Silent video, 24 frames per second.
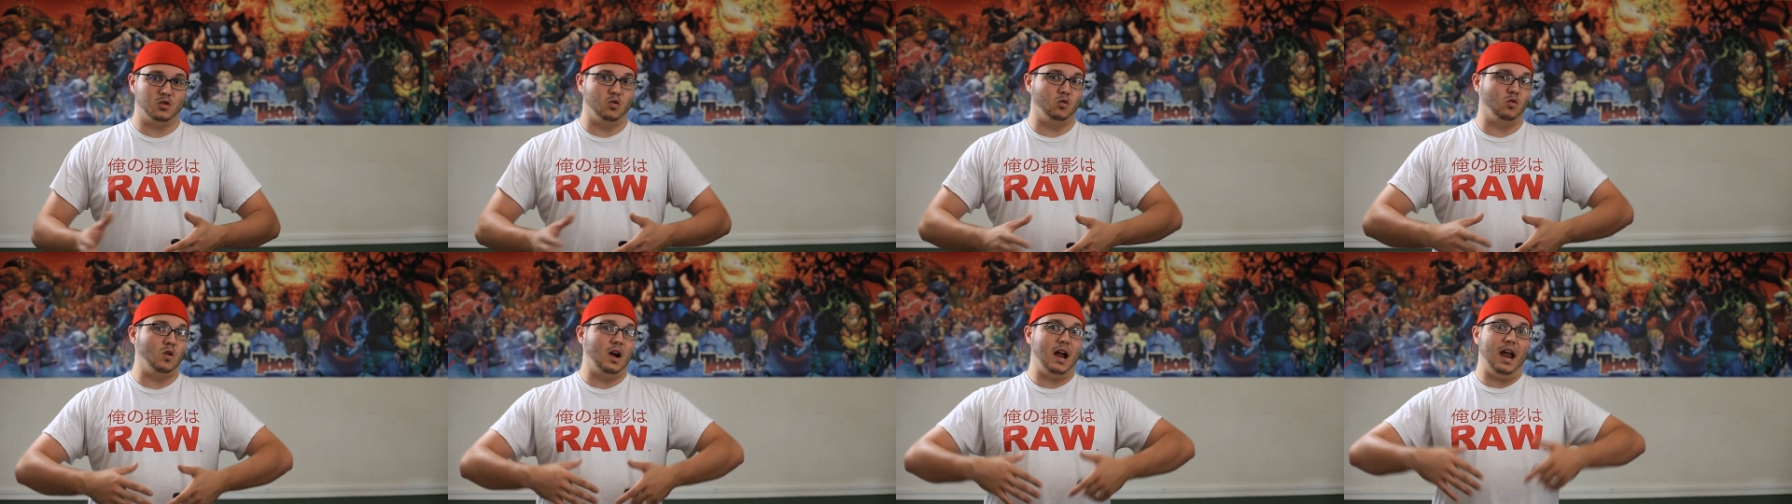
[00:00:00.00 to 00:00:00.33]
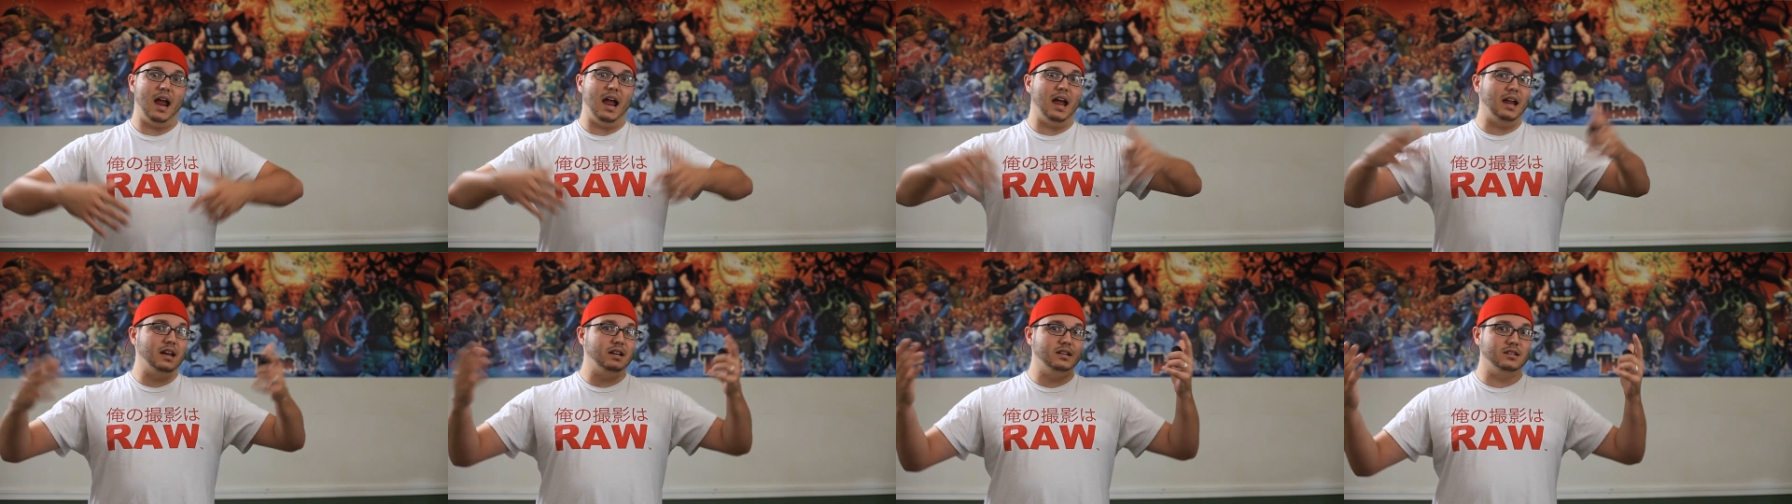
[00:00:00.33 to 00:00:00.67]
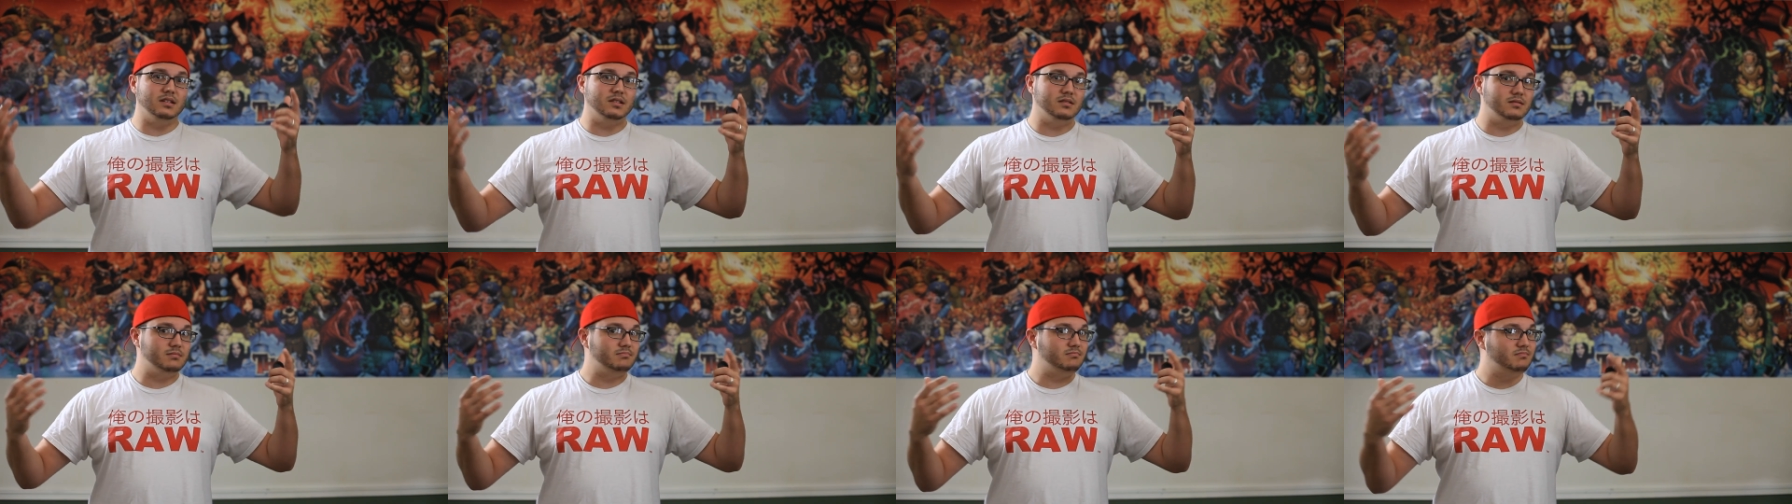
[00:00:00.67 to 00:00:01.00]

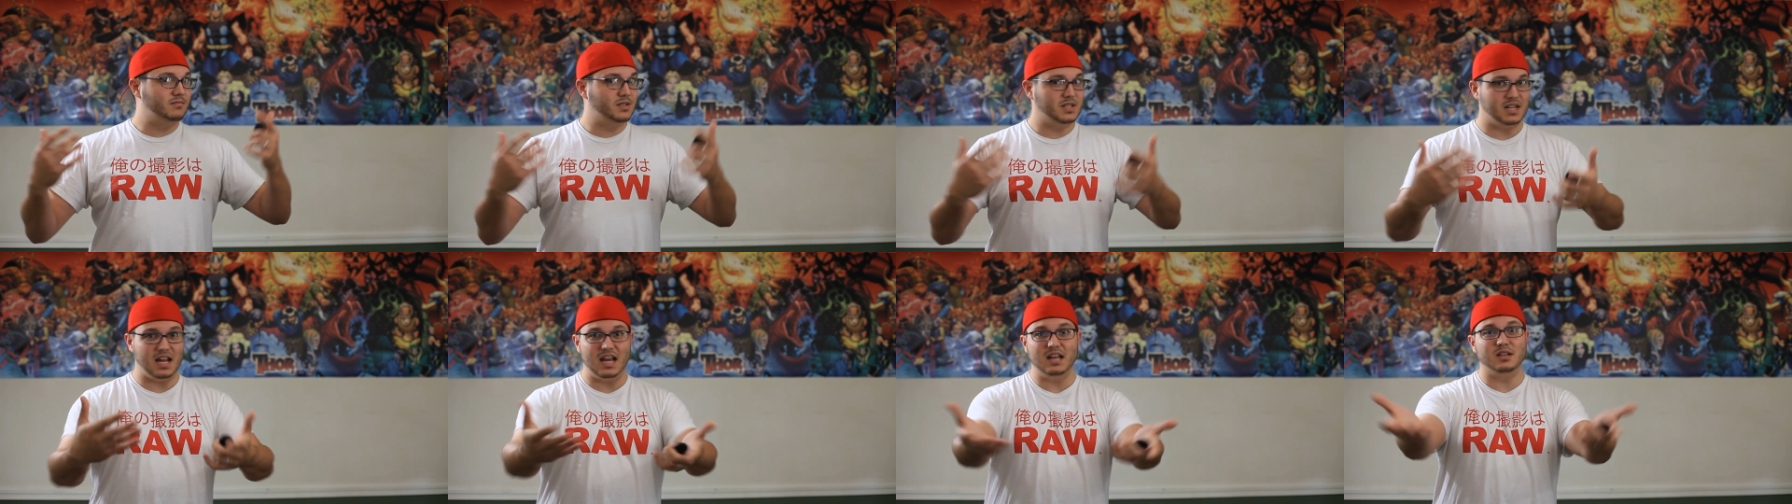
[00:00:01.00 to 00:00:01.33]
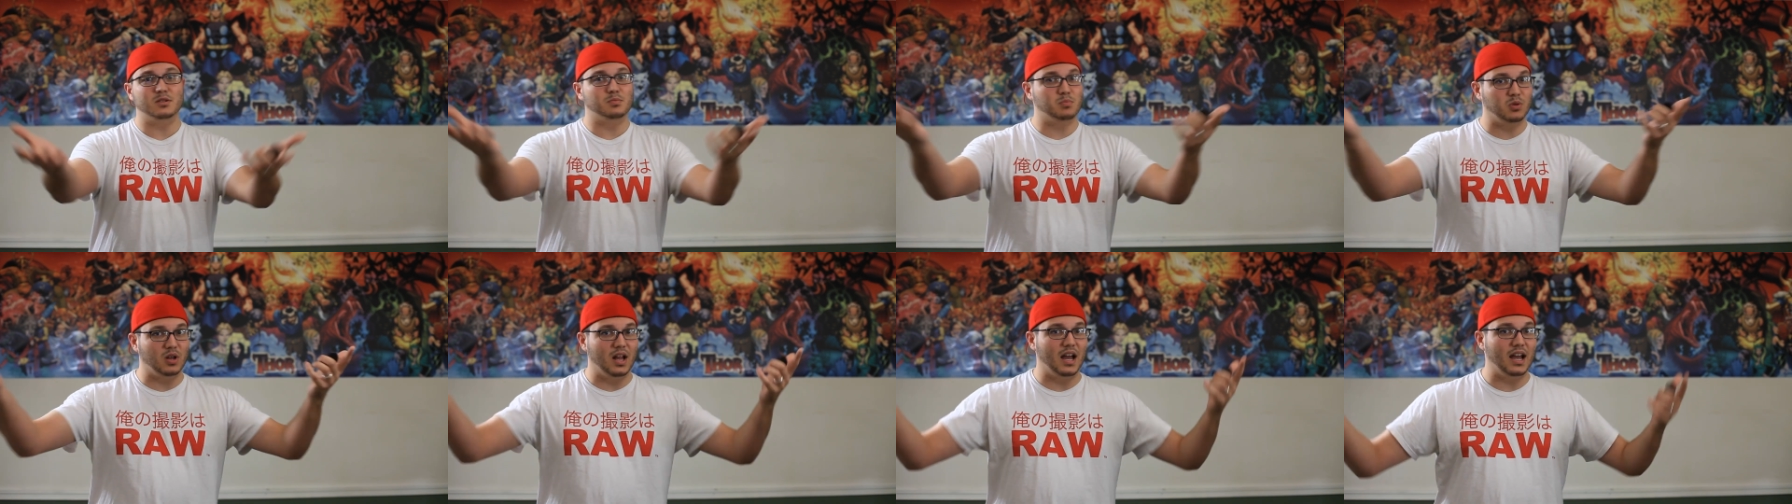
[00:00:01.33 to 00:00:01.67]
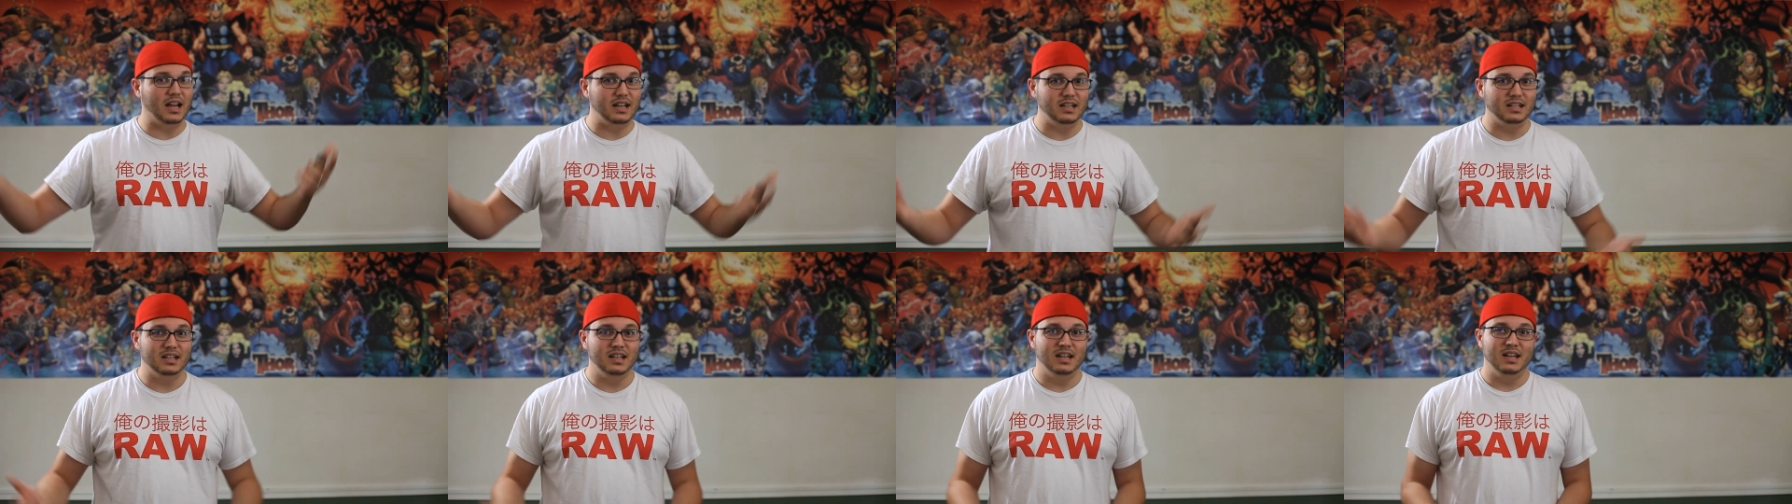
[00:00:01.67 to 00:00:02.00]
grand stage
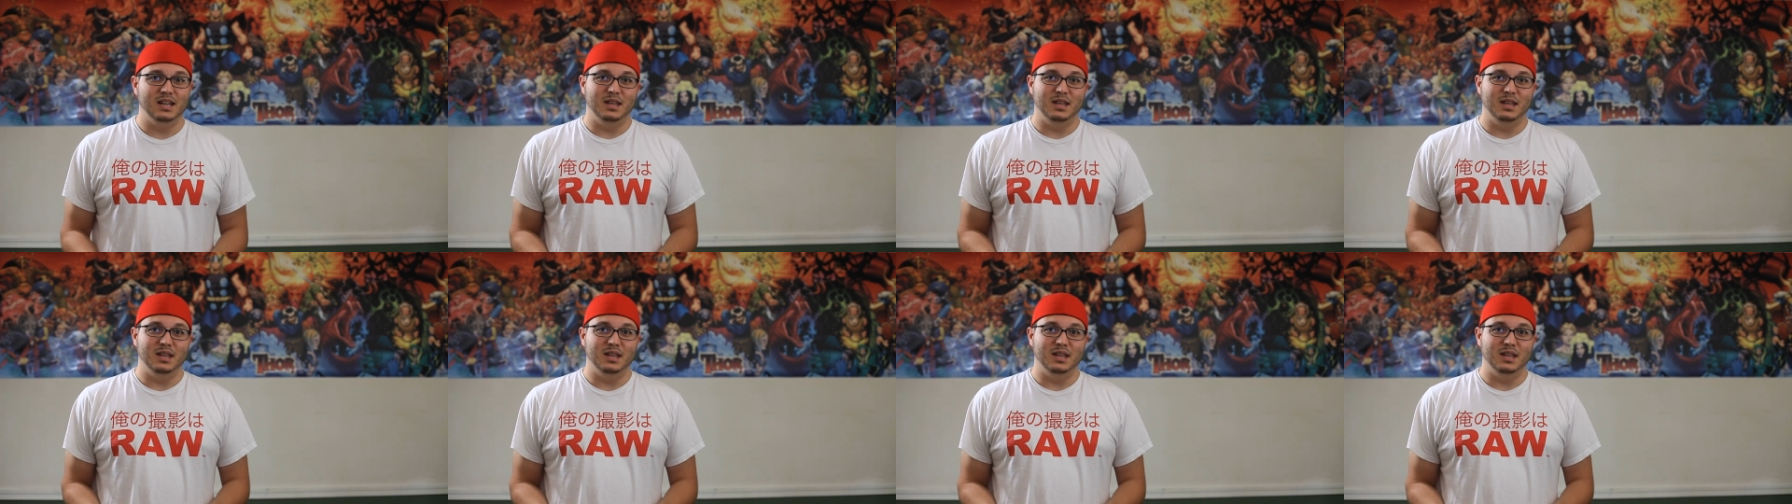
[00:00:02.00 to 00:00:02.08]
play